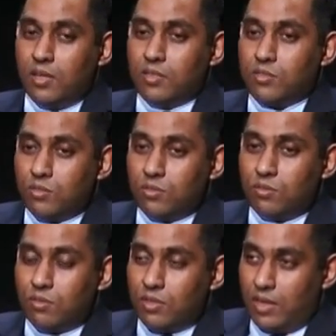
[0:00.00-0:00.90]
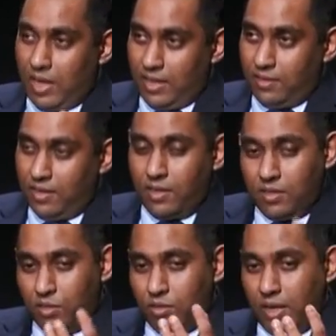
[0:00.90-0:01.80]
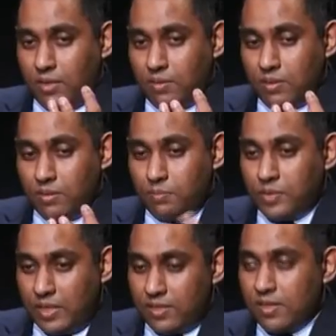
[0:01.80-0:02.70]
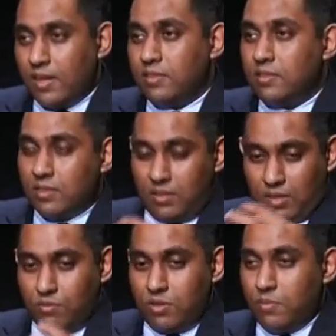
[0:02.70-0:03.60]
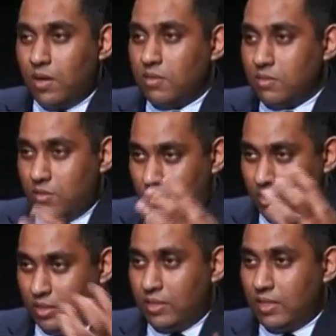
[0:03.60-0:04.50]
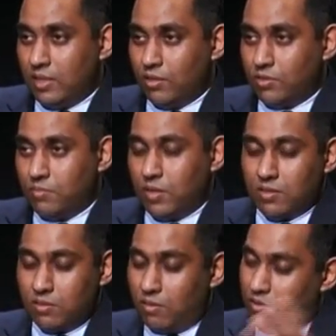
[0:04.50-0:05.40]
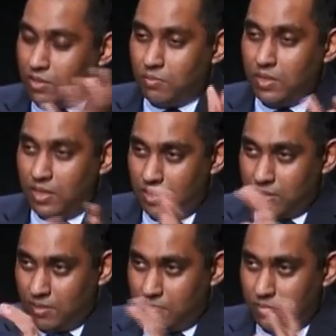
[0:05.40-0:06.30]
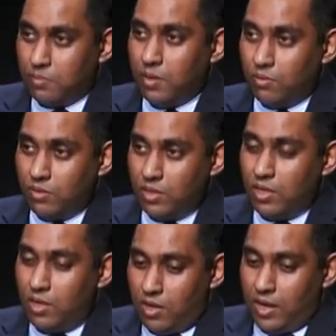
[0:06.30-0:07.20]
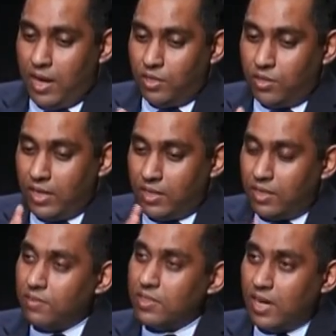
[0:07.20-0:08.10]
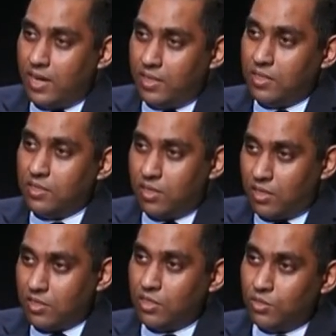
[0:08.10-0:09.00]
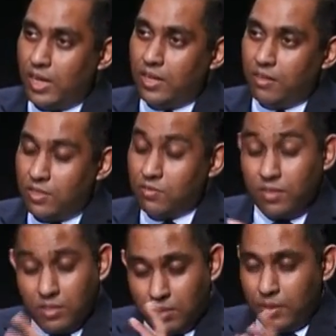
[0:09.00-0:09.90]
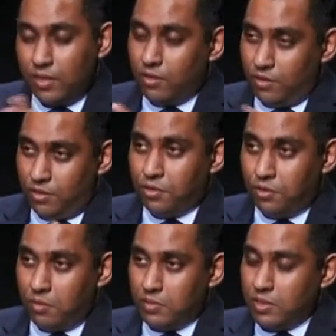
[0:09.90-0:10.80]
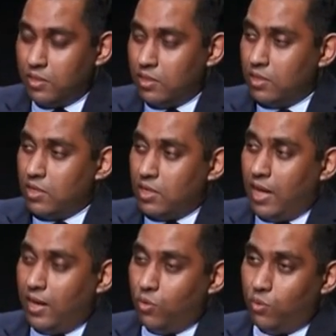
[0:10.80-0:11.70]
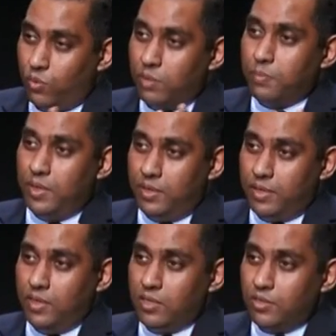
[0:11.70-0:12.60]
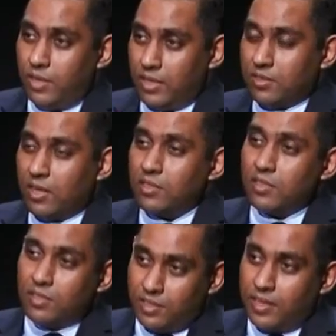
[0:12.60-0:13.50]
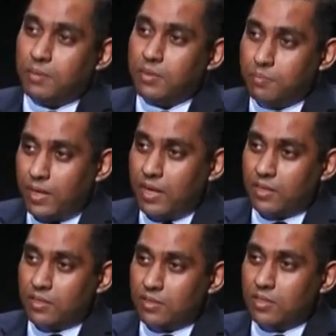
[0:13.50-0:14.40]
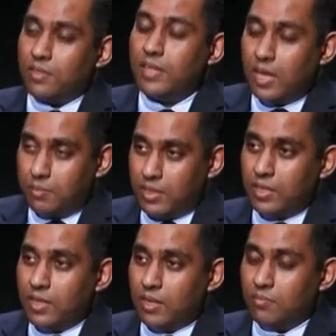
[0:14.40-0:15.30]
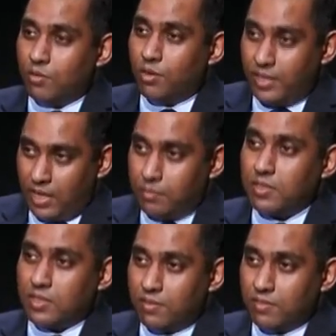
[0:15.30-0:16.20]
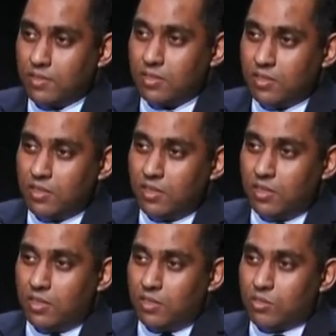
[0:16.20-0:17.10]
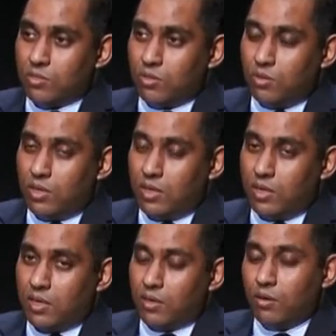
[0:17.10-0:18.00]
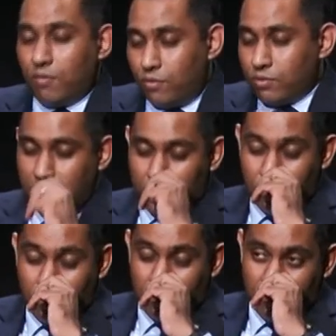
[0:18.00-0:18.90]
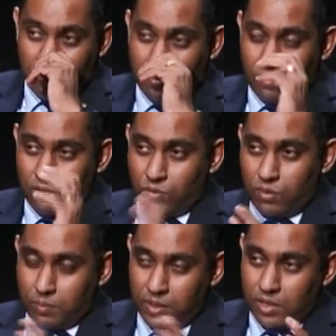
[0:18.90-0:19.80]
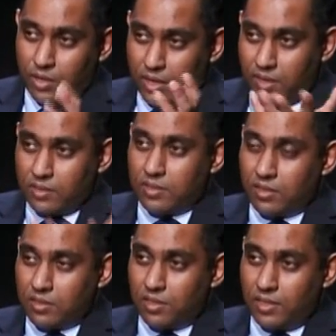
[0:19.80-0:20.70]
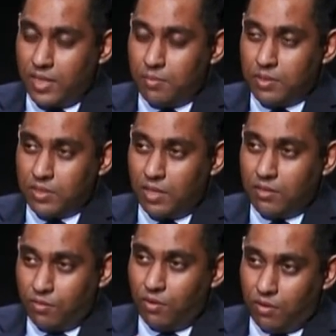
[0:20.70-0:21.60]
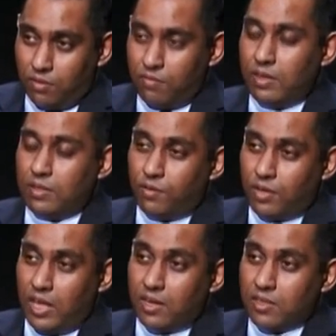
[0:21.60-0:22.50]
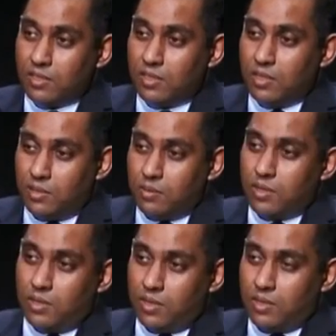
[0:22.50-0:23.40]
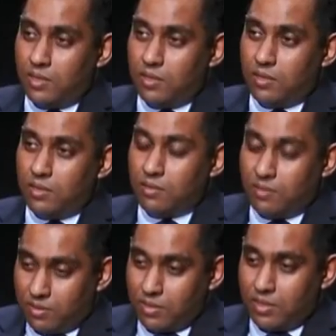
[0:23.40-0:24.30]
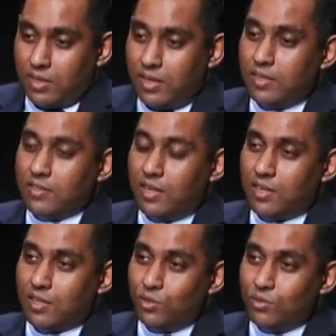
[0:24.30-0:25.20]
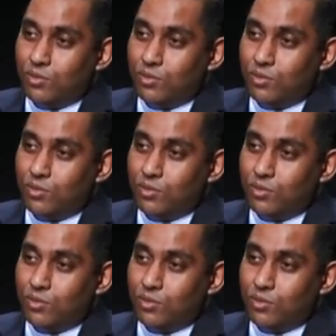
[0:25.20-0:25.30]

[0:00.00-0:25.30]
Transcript: So like that, you can set aside, say, $1,000 or $10,000 or some amount, and you can give a standing instruction to any of these funds depending on your requirement. And over a period, you can structure a retirement plan, retirement income or retirement savings. So of course, over a period, you can structure retirement savings for young guys like you,